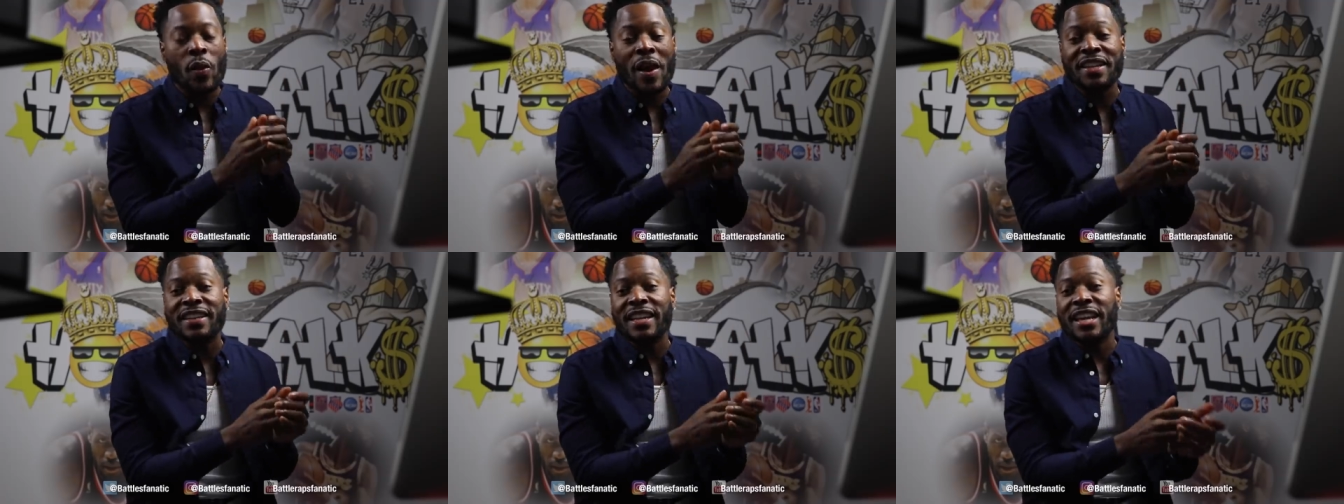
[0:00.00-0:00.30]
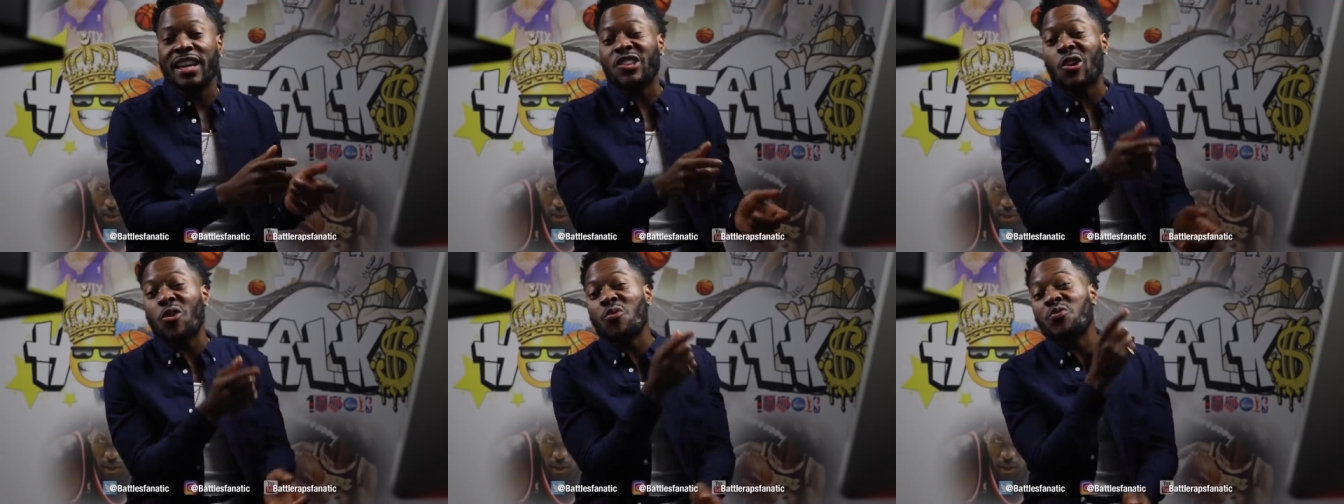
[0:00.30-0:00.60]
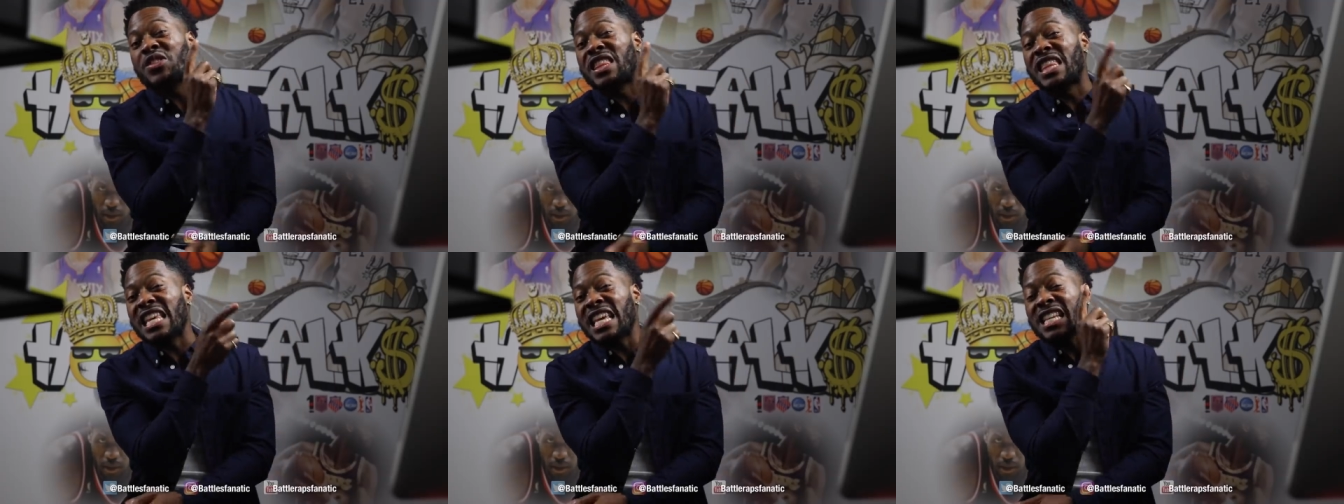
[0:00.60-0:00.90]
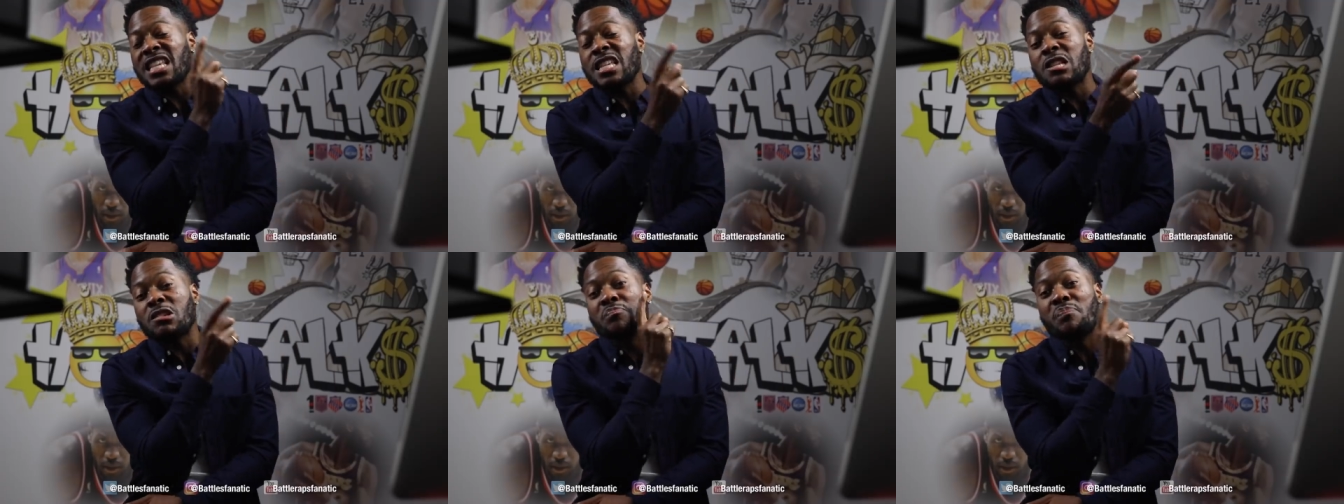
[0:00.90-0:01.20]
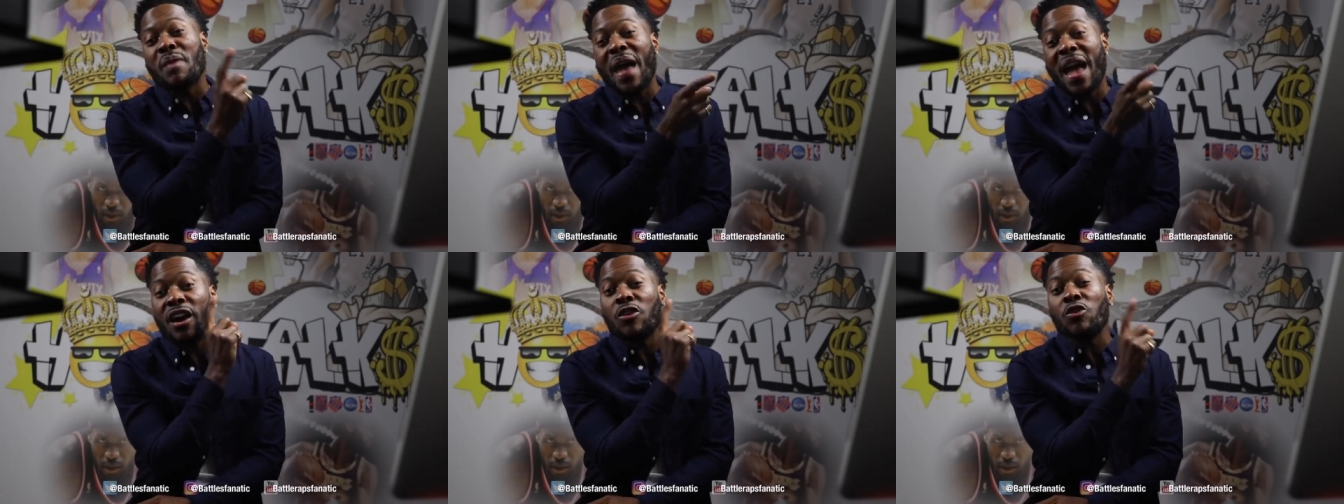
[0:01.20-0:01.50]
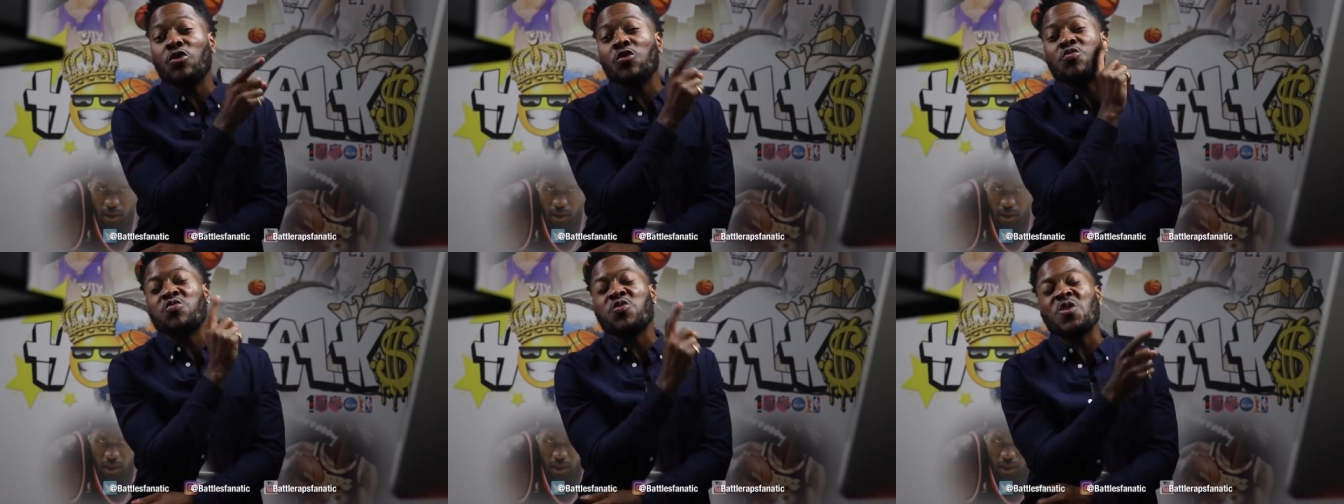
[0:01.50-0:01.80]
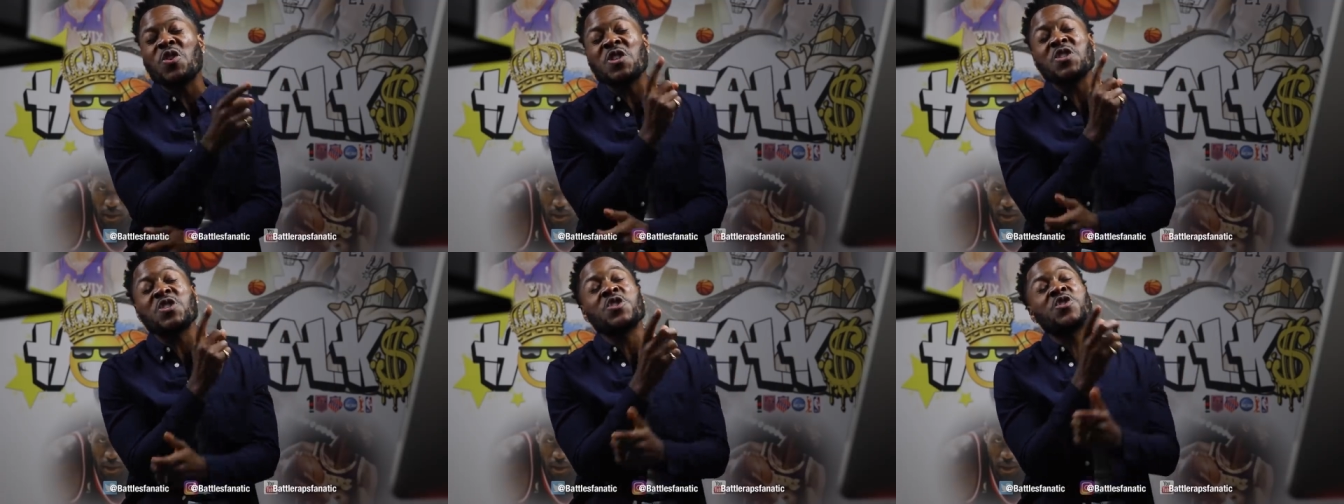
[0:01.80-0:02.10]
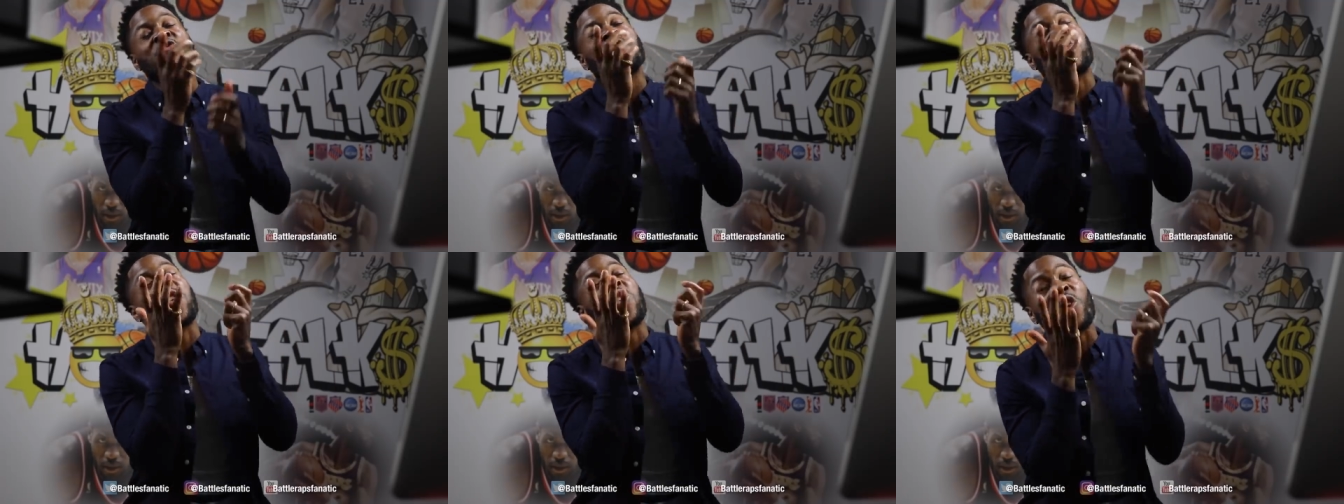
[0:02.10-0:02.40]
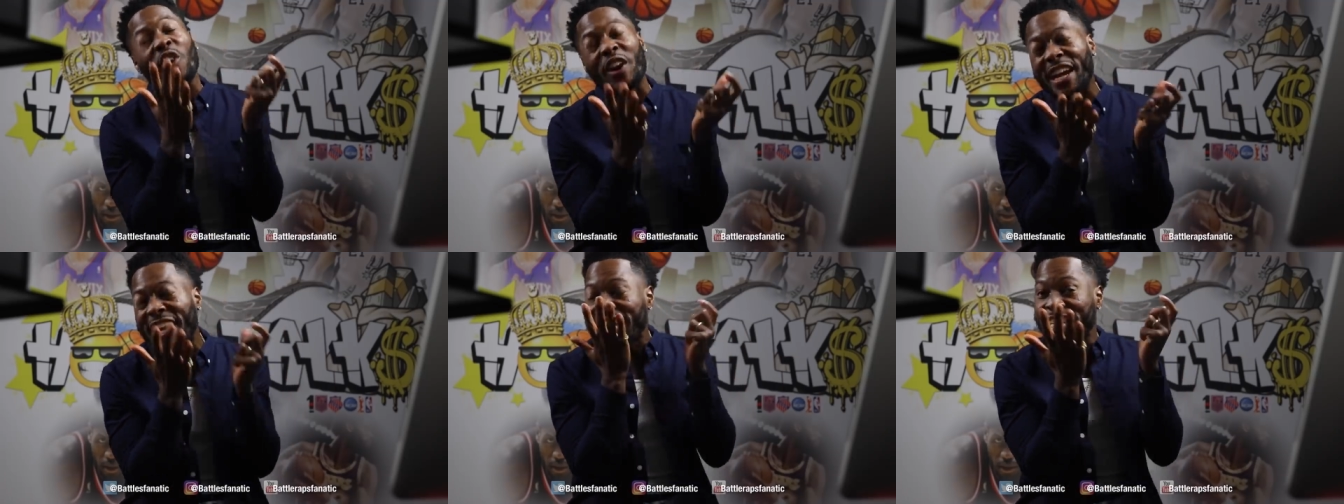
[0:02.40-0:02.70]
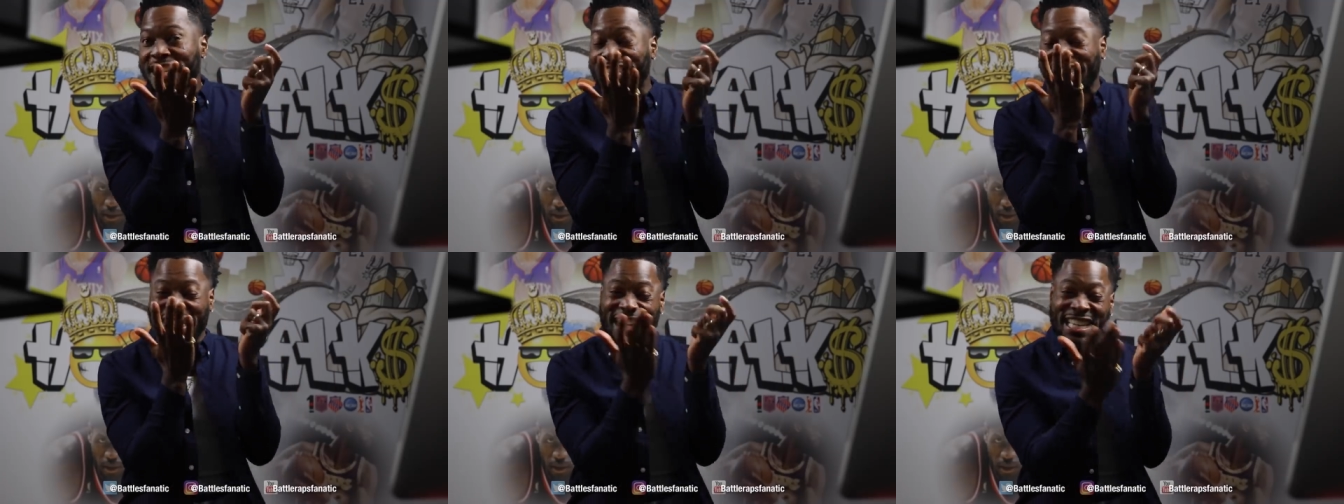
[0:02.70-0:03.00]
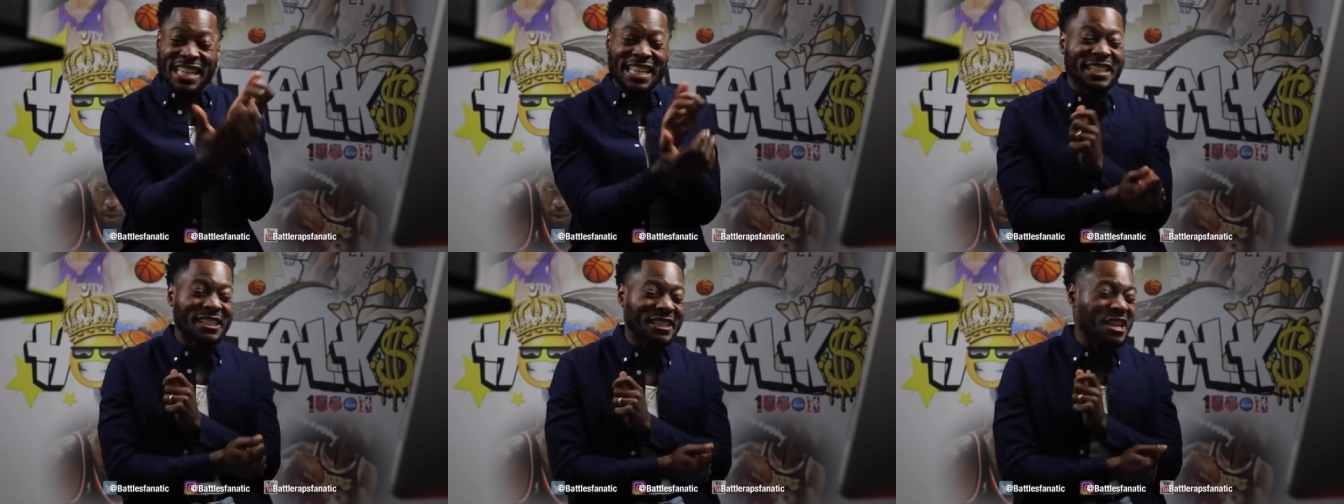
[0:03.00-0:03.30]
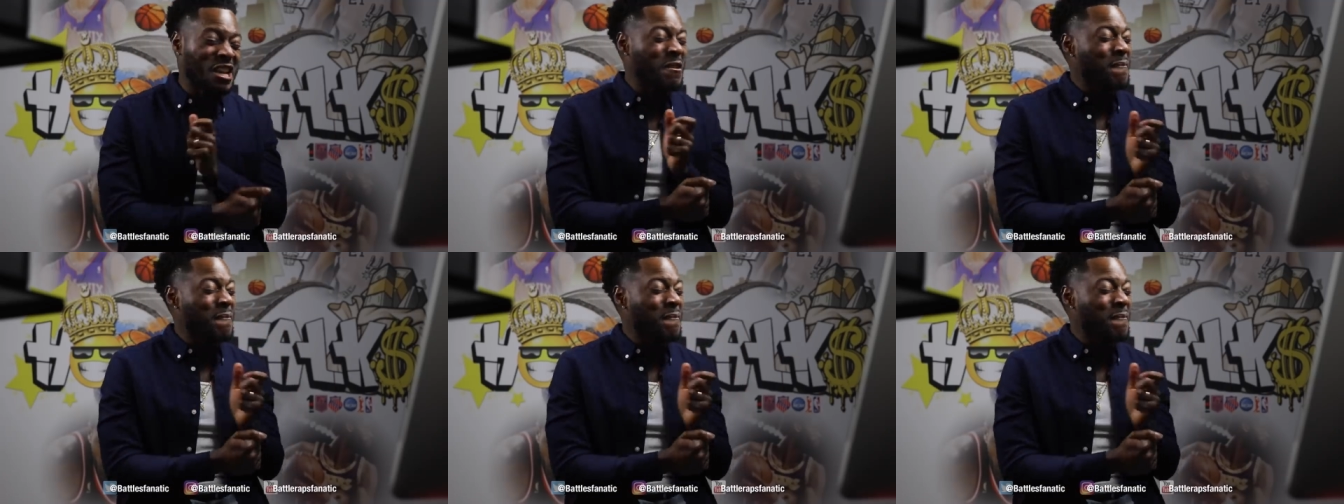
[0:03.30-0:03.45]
right there. Yo, this battle was crazy.